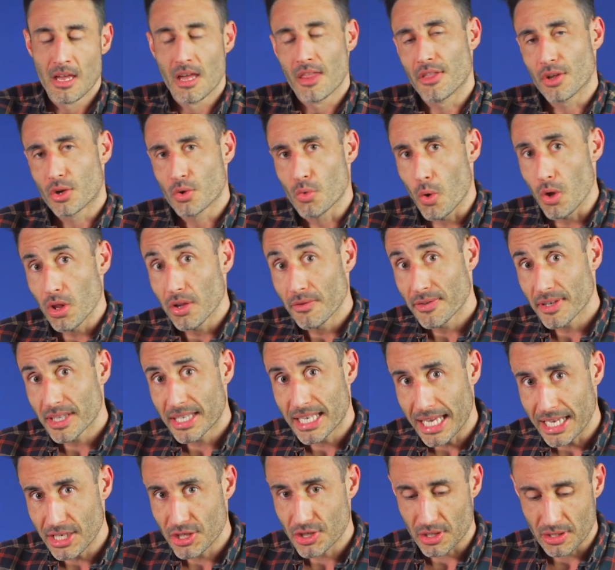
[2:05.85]
The
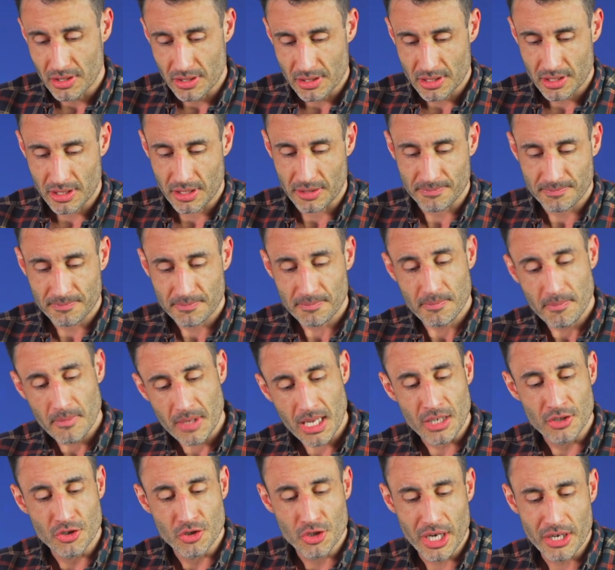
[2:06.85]
qualifications
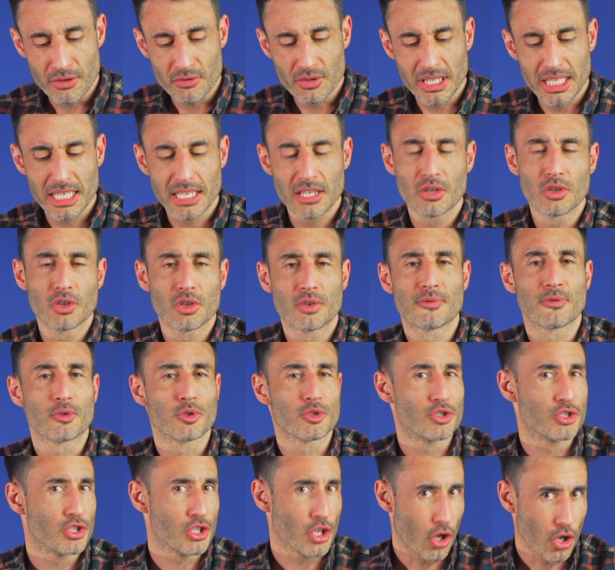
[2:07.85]
generally they look for
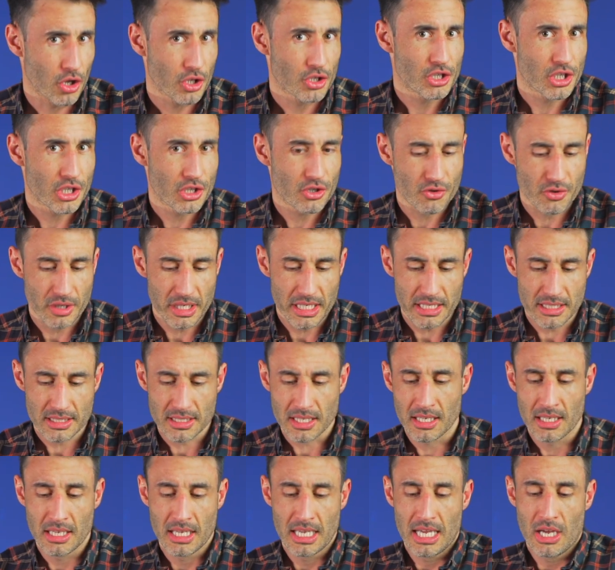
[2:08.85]
geology
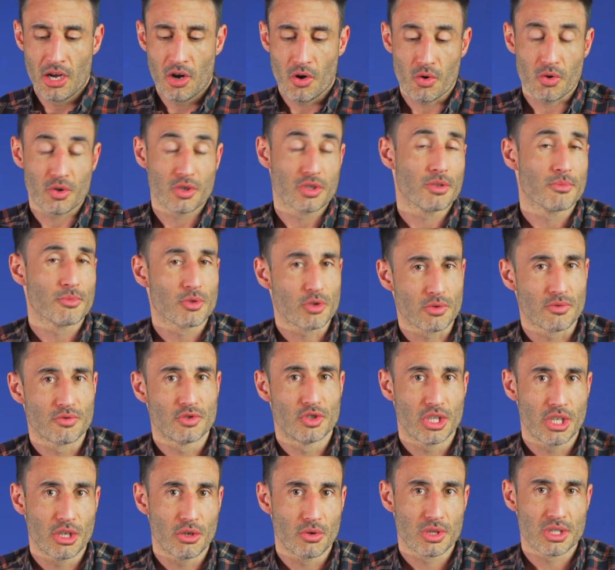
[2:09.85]
degrees or some sort of
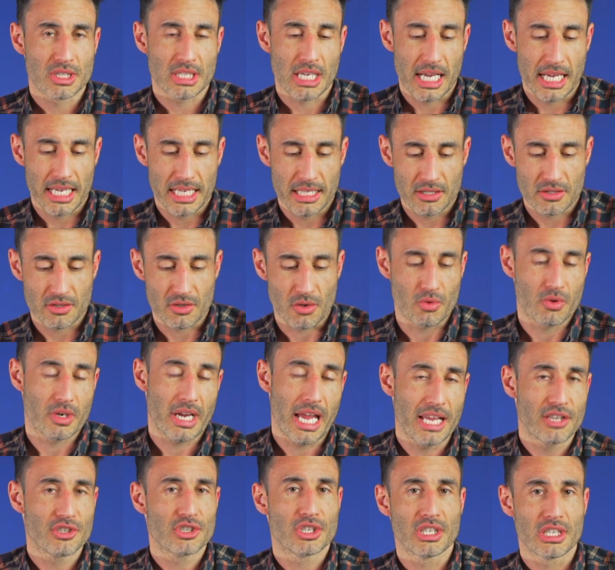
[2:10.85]
geoscience or
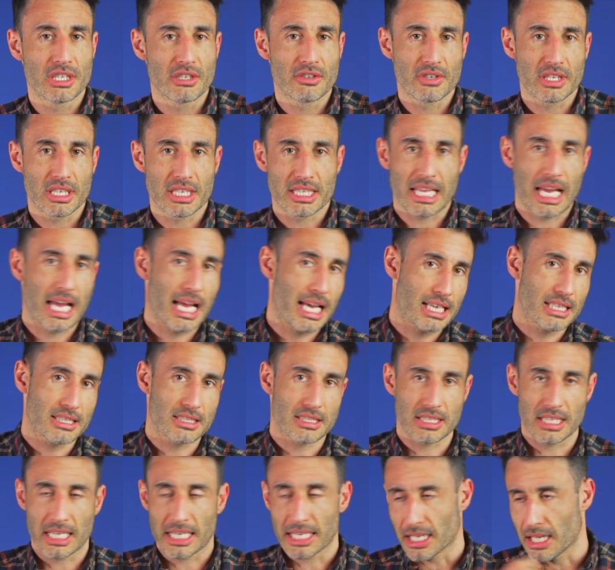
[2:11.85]
engineering that
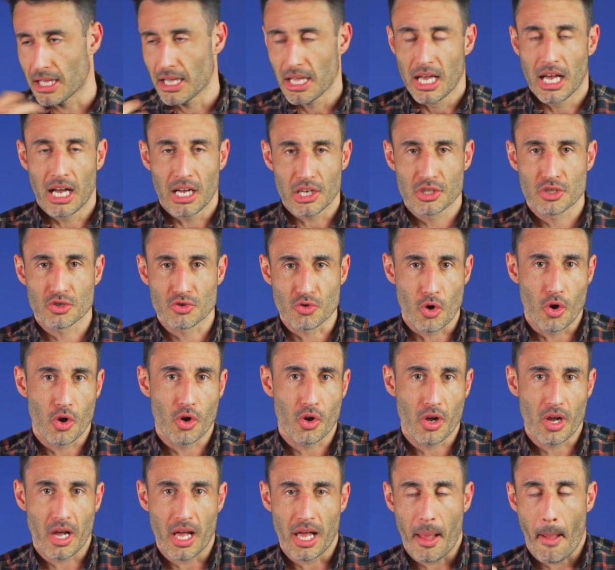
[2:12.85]
has like a
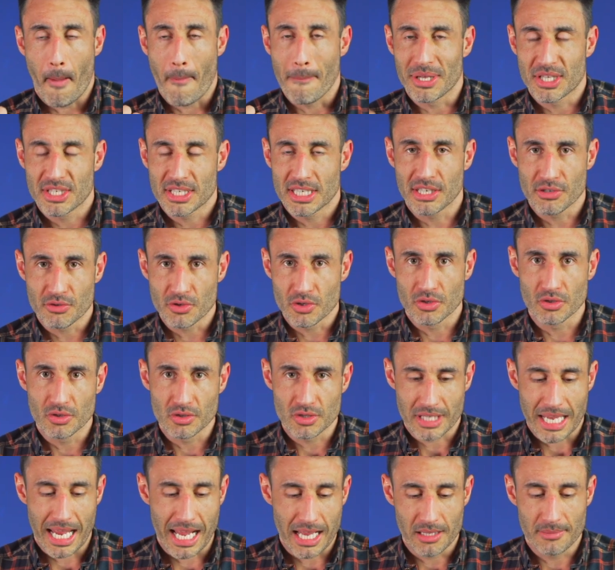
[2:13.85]
strong
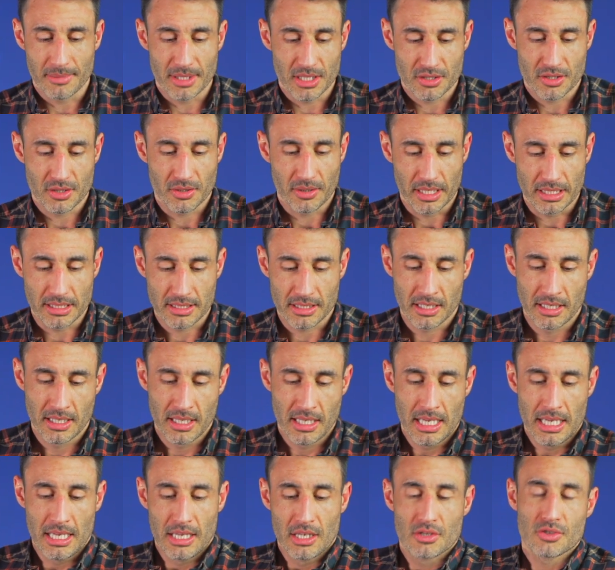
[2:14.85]
materials element to it.
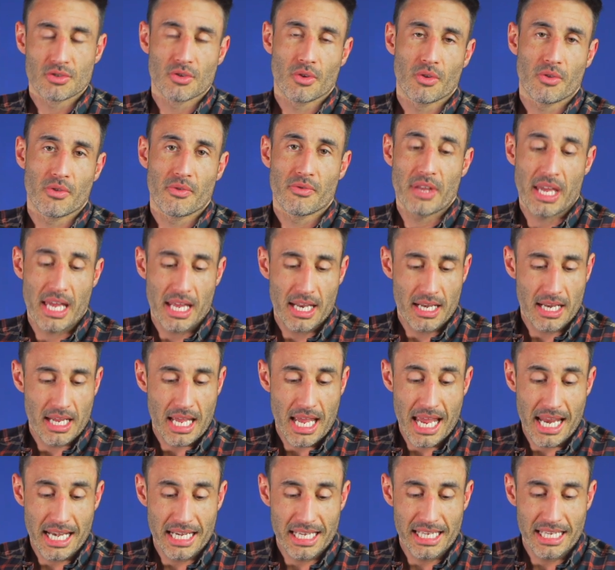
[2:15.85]
So then
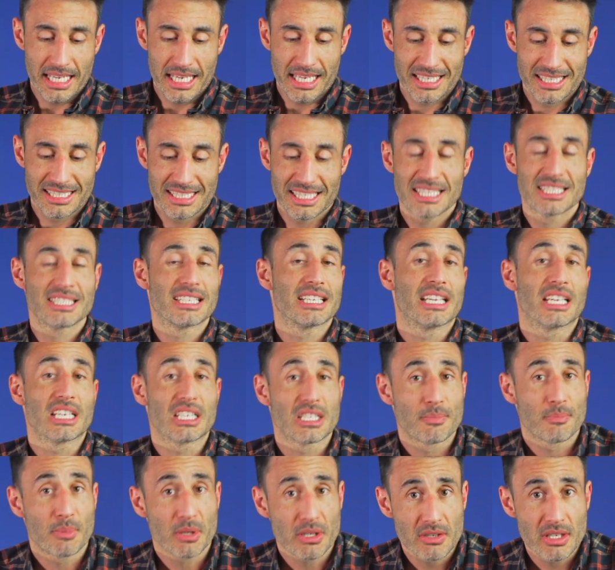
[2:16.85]
any existing
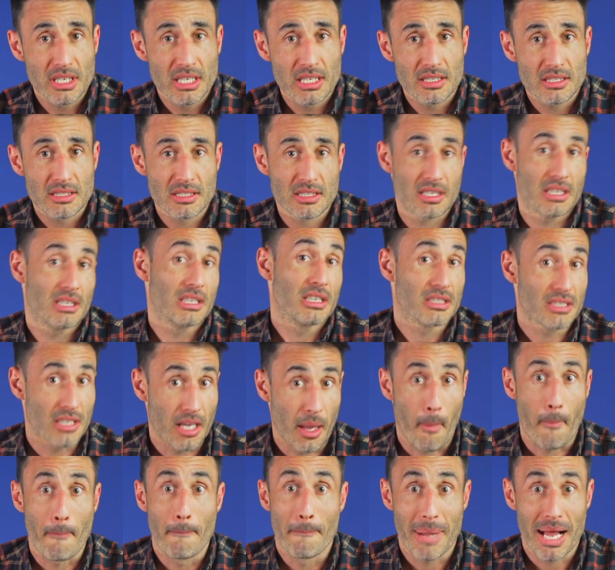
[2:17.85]
experience is
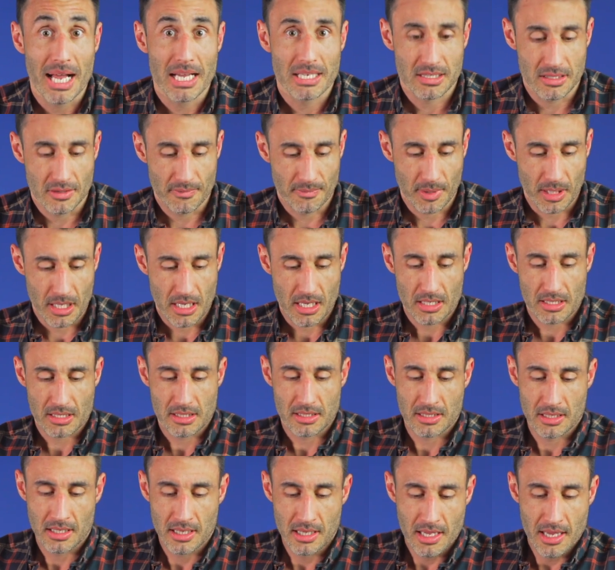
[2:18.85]
a massive
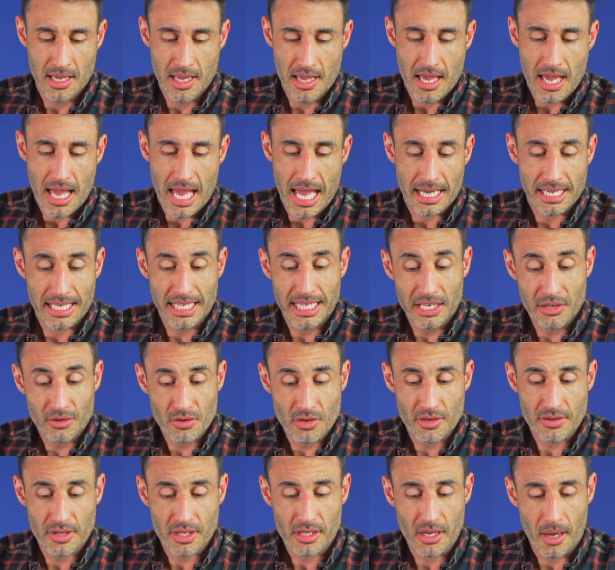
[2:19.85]
plus. And here
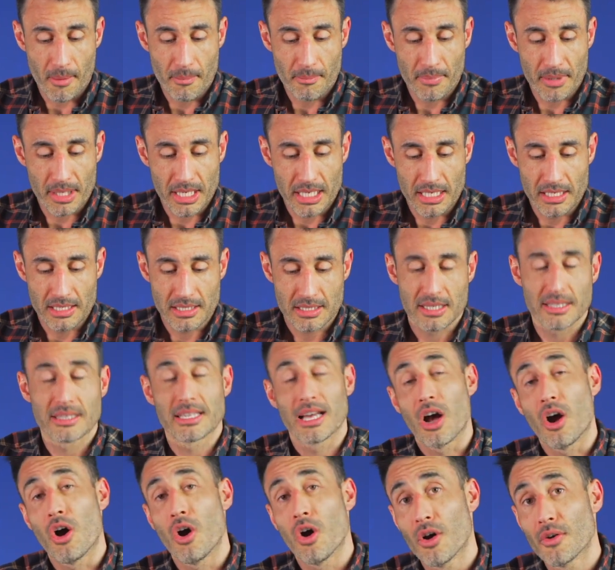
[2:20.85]
are the companies
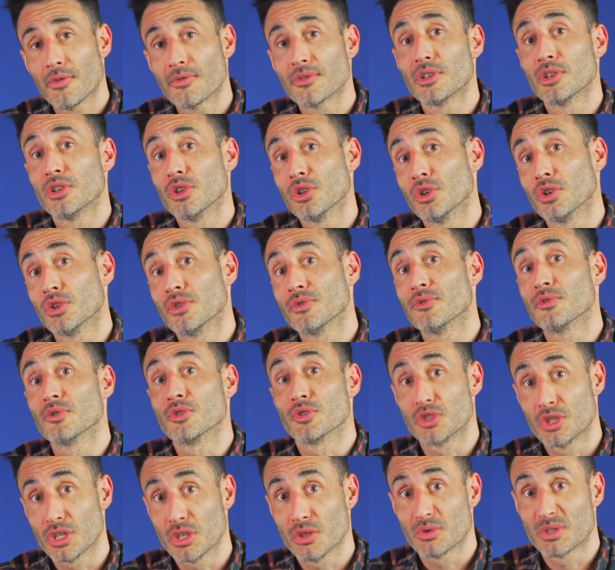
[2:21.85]
that often look for
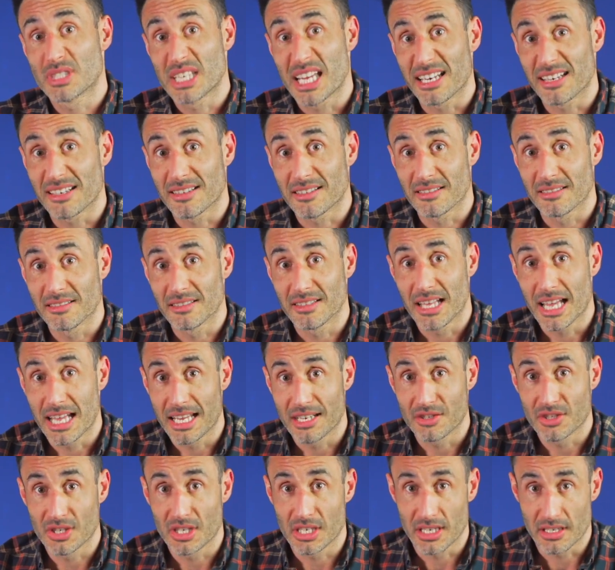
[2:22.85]
geotechnical
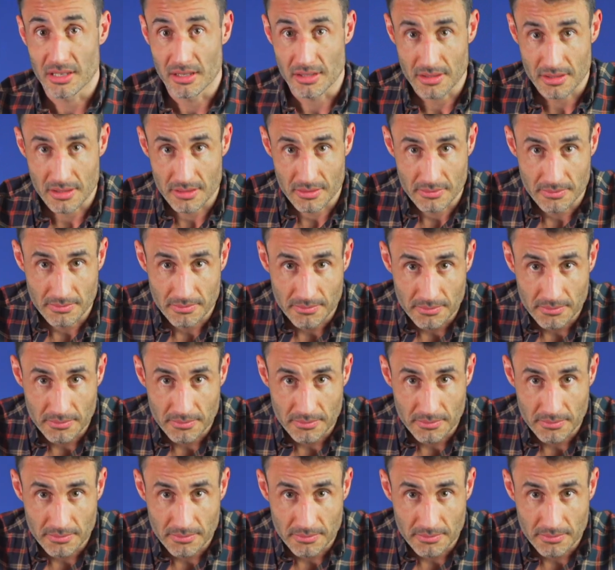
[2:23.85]
engineers.